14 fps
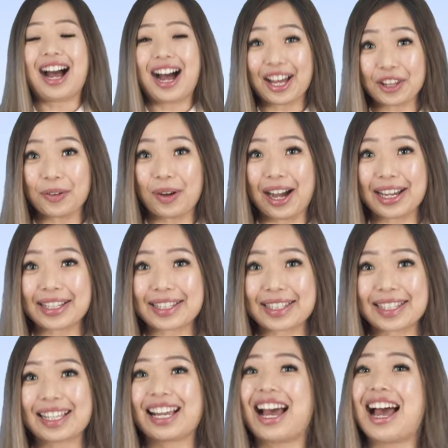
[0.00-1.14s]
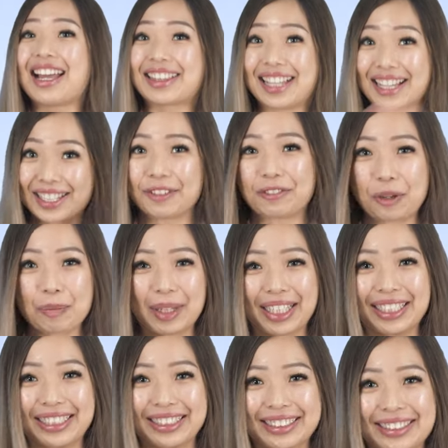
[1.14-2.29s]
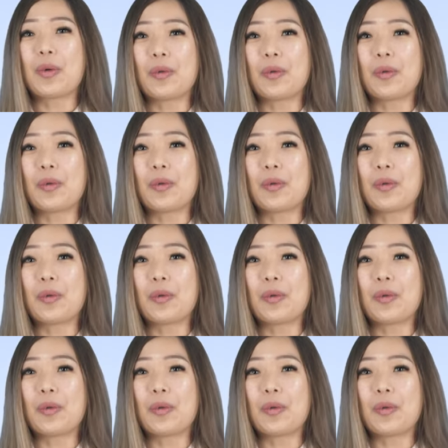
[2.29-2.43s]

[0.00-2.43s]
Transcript: Otherwise, that's it from me.